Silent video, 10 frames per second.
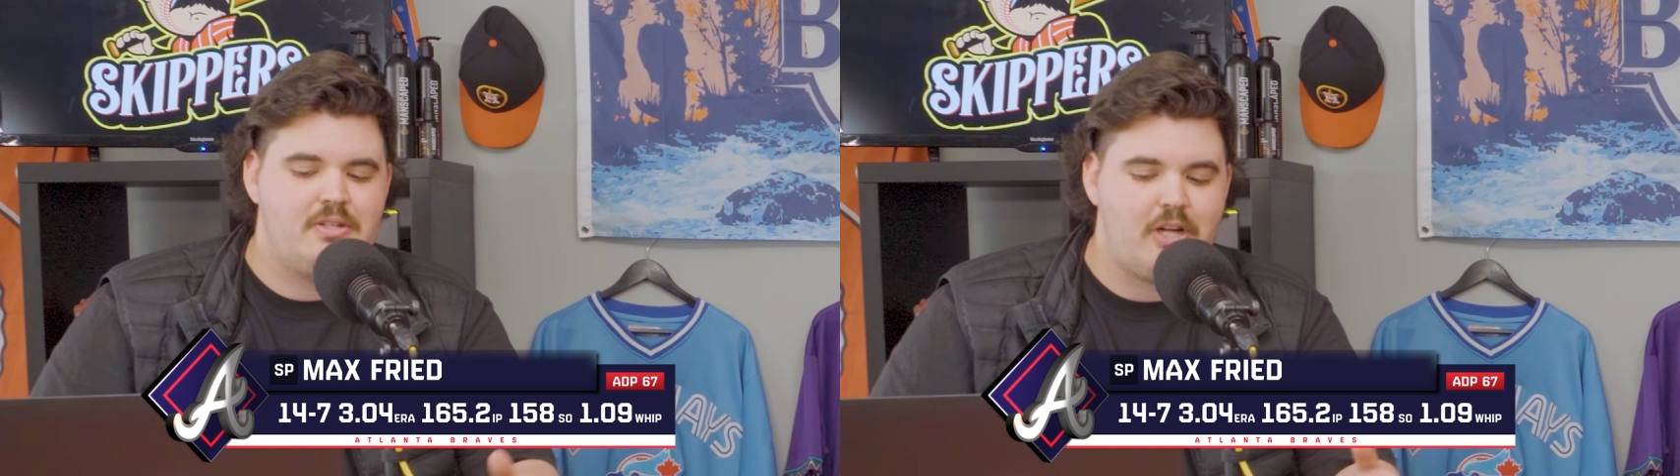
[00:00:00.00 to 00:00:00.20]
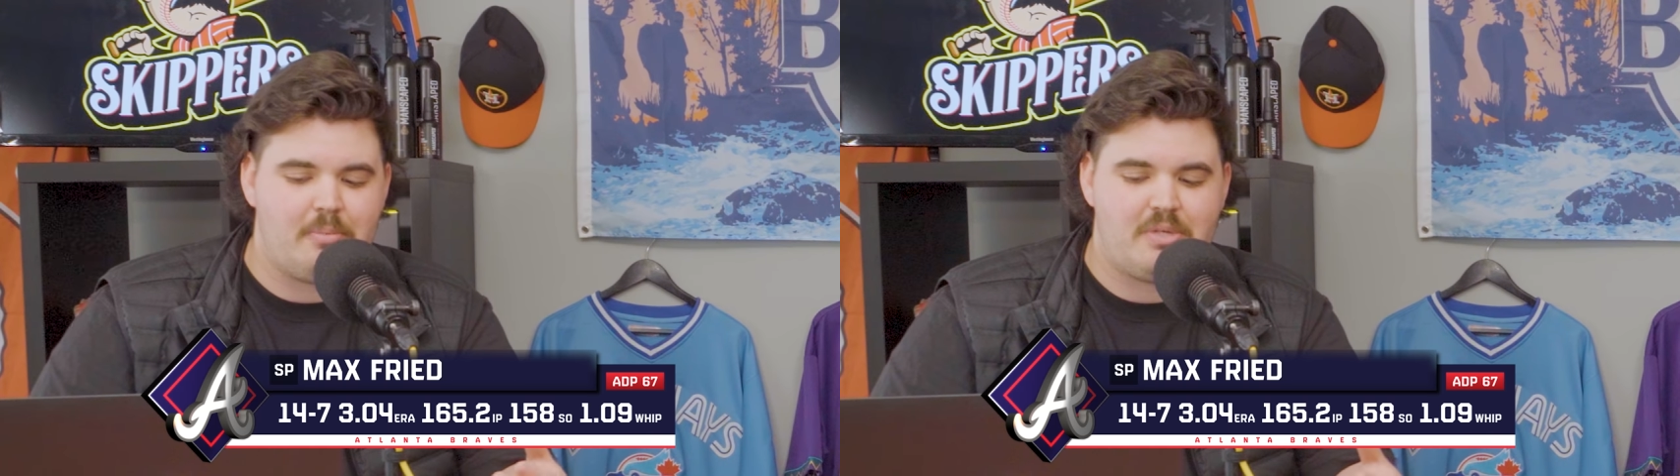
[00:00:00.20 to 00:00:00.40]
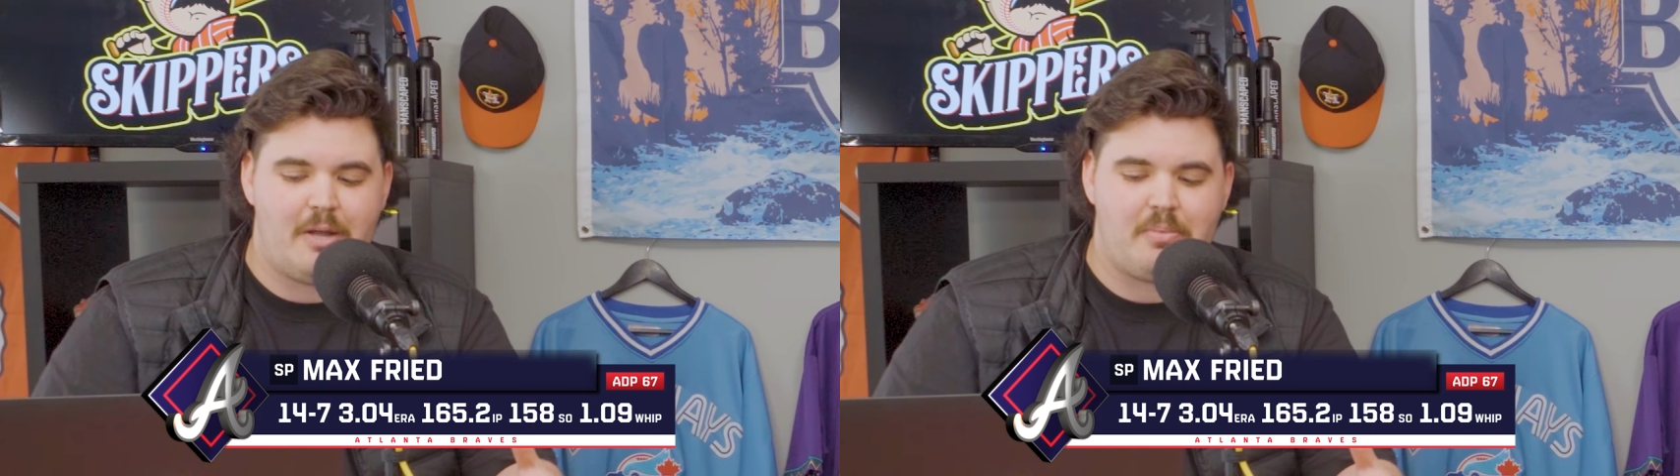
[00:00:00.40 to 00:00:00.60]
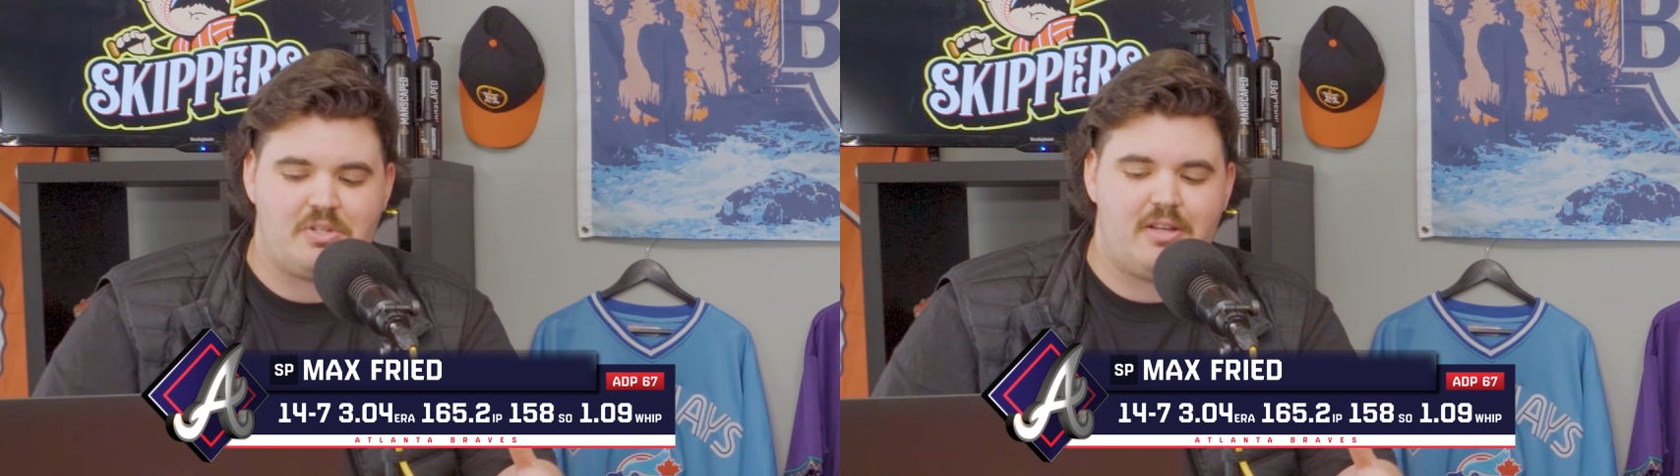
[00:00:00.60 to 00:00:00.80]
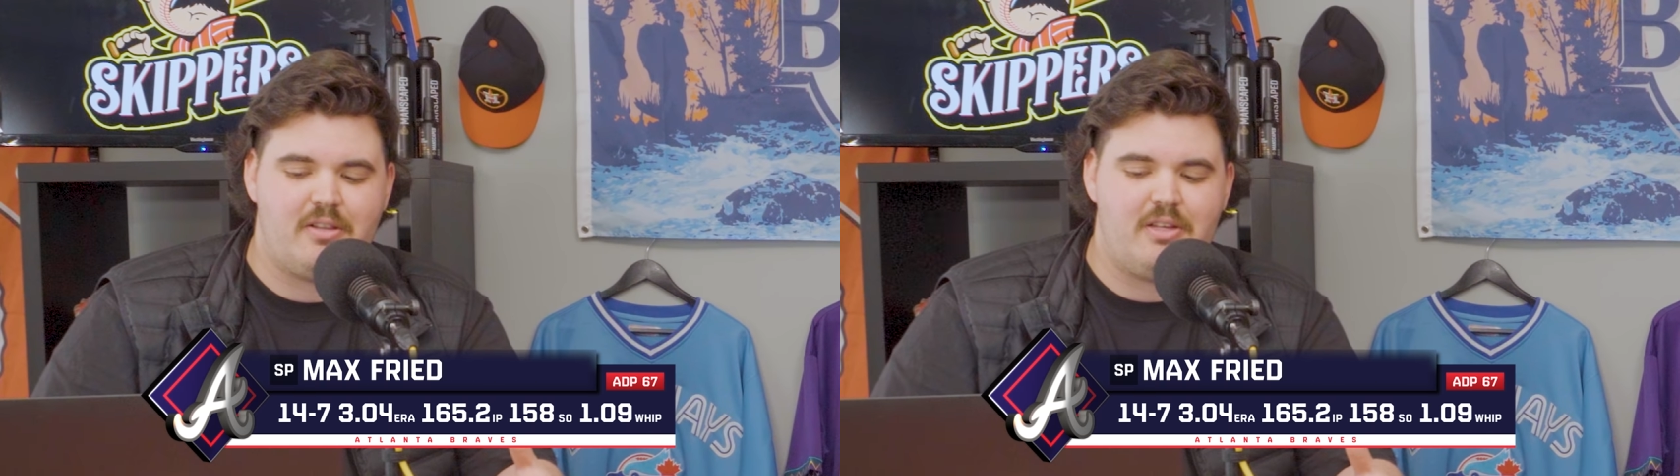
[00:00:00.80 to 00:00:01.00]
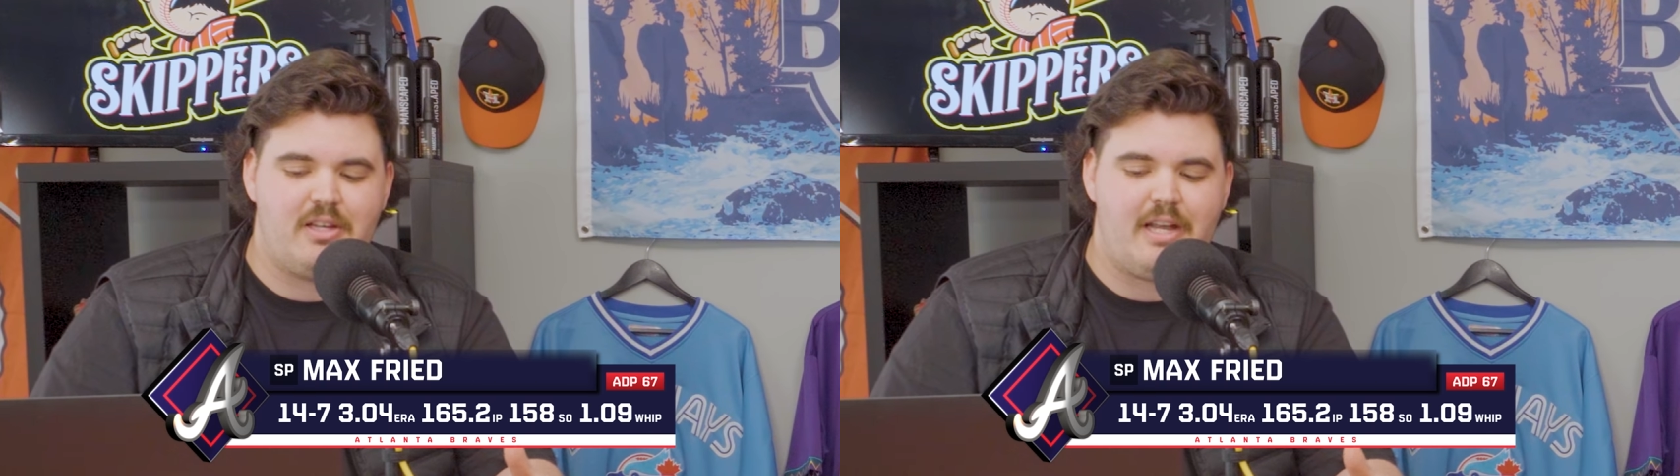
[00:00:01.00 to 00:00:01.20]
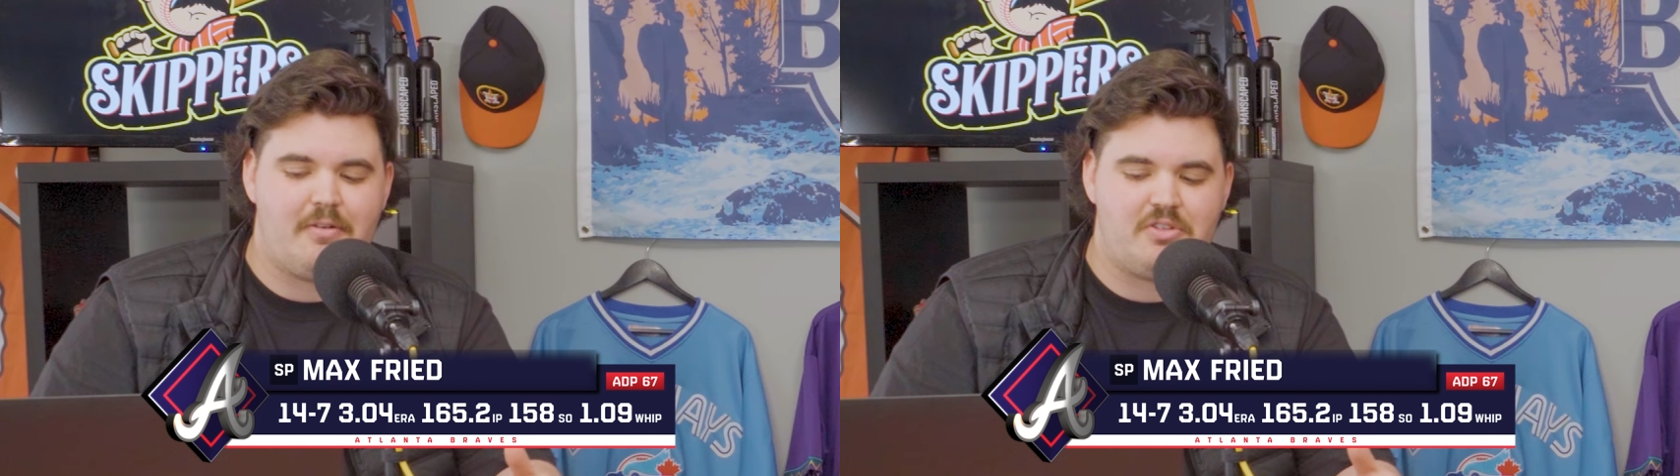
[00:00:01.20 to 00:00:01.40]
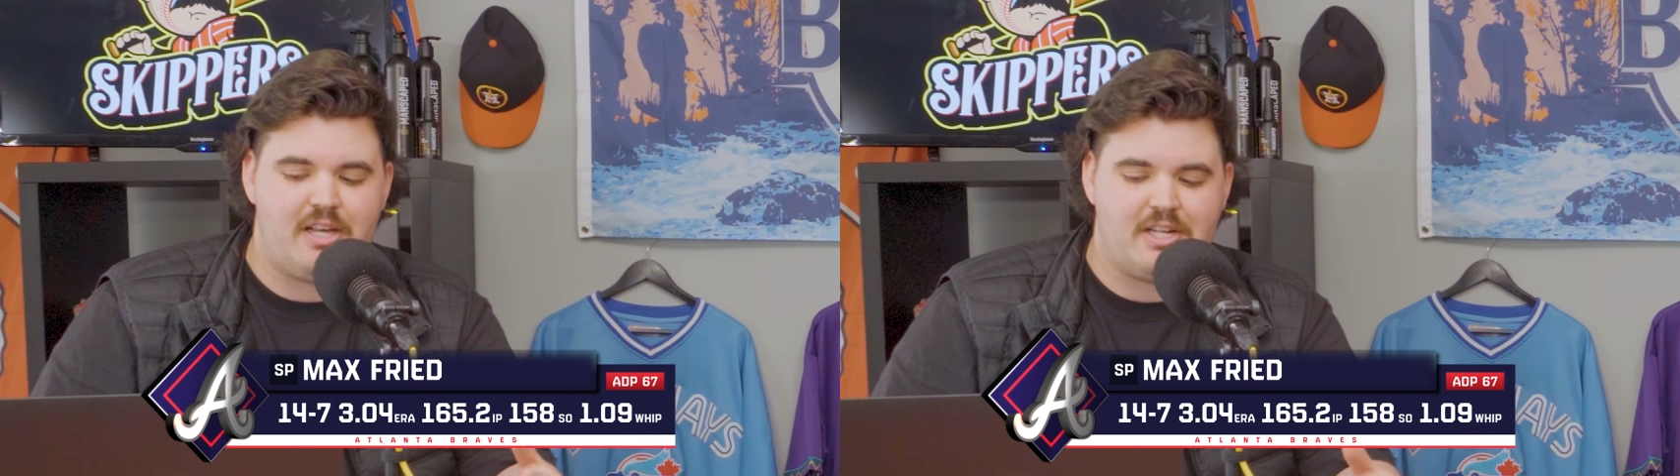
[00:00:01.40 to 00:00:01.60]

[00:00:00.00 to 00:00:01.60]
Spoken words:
Top 10% in the league in average